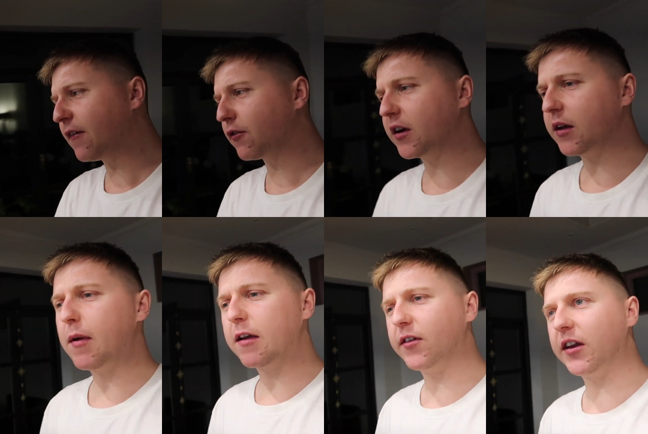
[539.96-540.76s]
never really
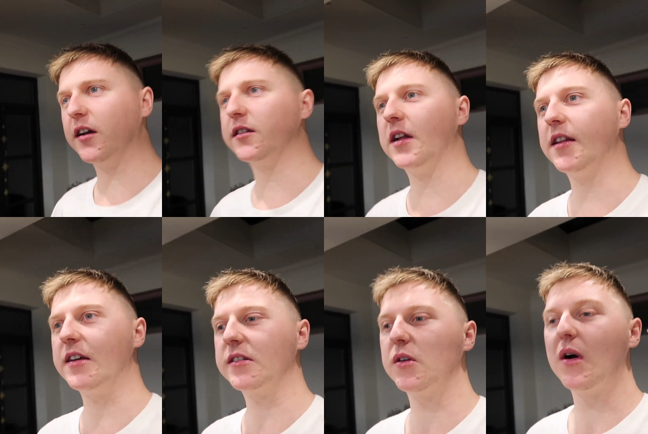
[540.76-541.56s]
make videos like
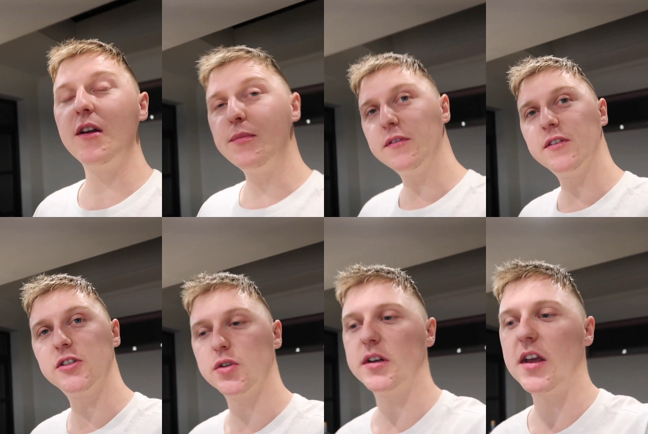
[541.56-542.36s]
this, so I hope you've
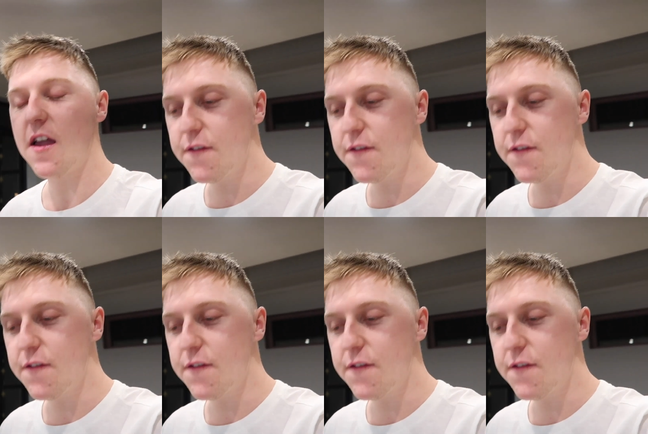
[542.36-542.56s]
enjoyed it.